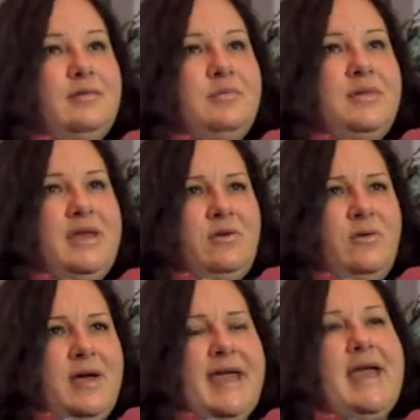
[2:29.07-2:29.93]
be who
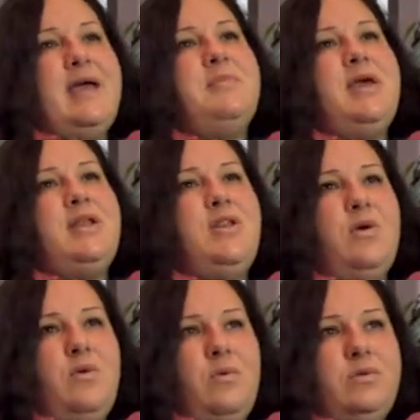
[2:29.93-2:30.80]
I am and
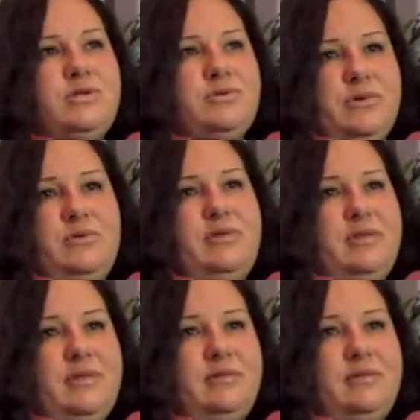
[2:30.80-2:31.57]
know truth